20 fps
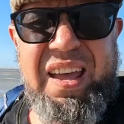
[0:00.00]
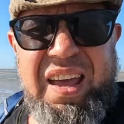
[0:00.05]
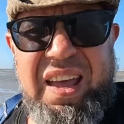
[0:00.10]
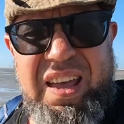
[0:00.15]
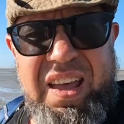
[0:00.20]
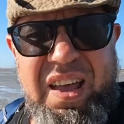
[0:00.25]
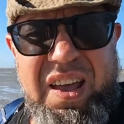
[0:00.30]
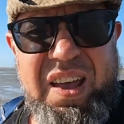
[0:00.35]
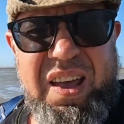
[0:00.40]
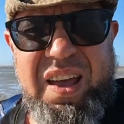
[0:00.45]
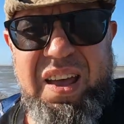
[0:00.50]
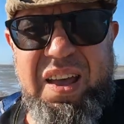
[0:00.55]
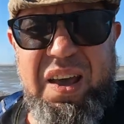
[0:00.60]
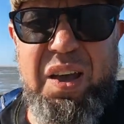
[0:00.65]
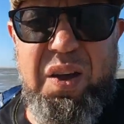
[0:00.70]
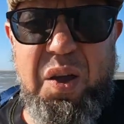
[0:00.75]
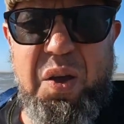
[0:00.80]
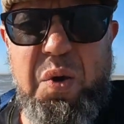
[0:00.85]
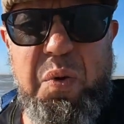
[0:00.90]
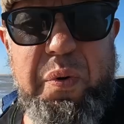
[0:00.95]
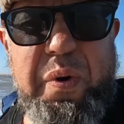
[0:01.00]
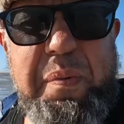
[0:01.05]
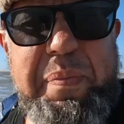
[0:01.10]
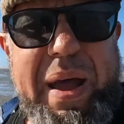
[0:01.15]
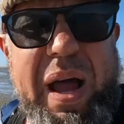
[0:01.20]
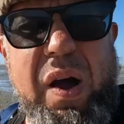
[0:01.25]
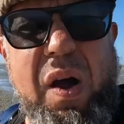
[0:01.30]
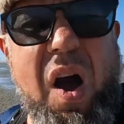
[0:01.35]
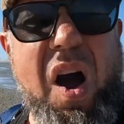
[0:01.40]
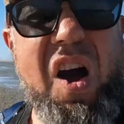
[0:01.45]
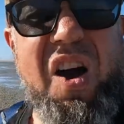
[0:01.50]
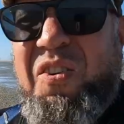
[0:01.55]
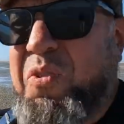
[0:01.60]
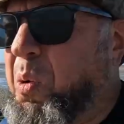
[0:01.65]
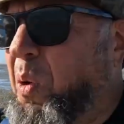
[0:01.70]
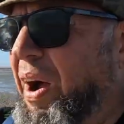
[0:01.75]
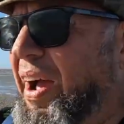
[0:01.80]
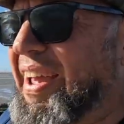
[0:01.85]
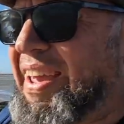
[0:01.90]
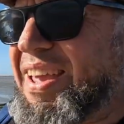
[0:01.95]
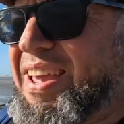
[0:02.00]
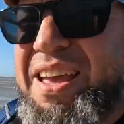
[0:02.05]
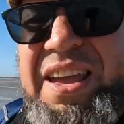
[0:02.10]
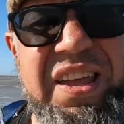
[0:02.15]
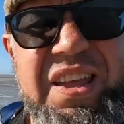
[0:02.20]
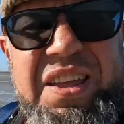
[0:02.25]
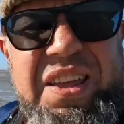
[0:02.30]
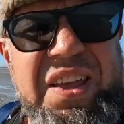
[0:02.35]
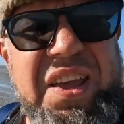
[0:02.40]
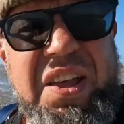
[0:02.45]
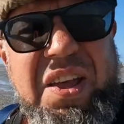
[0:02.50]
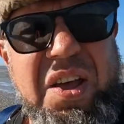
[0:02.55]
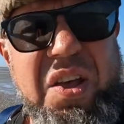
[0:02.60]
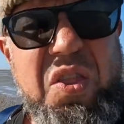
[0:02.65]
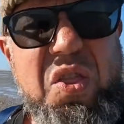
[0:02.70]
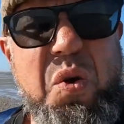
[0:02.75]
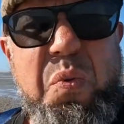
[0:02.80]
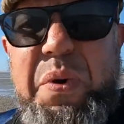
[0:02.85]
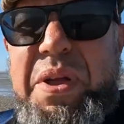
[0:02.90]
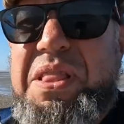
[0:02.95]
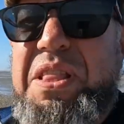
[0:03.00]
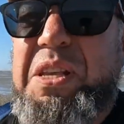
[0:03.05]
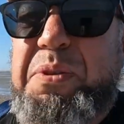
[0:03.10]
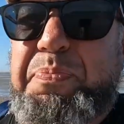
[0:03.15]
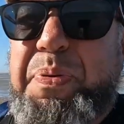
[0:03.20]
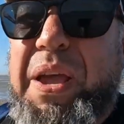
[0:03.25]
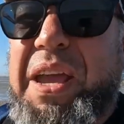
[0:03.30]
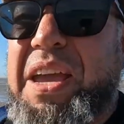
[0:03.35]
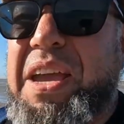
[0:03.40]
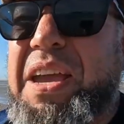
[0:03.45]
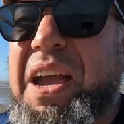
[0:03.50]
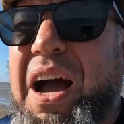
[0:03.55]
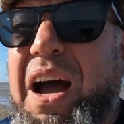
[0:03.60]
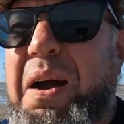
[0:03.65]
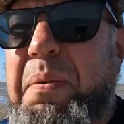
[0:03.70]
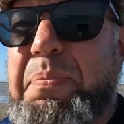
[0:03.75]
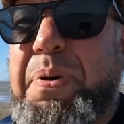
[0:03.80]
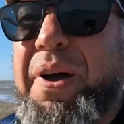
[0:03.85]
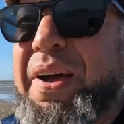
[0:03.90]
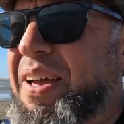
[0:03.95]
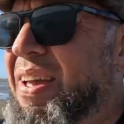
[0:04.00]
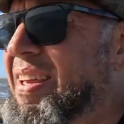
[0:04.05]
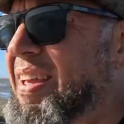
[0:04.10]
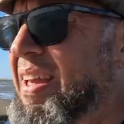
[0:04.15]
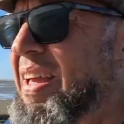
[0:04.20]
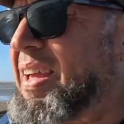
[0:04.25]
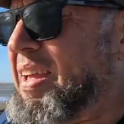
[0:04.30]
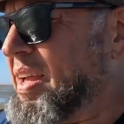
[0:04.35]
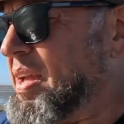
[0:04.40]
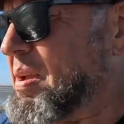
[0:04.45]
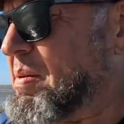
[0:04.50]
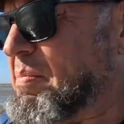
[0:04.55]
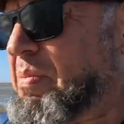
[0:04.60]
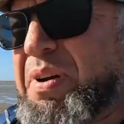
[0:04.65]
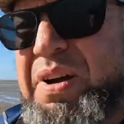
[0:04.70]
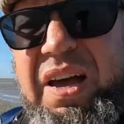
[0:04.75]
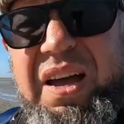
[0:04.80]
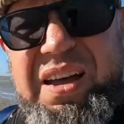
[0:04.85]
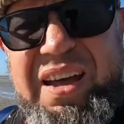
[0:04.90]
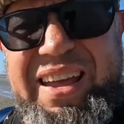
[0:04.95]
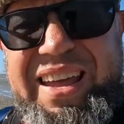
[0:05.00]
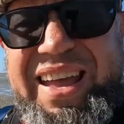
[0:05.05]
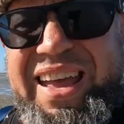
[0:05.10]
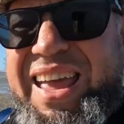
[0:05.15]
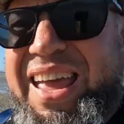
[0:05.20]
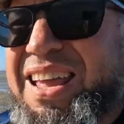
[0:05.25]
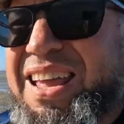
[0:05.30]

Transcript: We're about halfway. The wind is picking up, but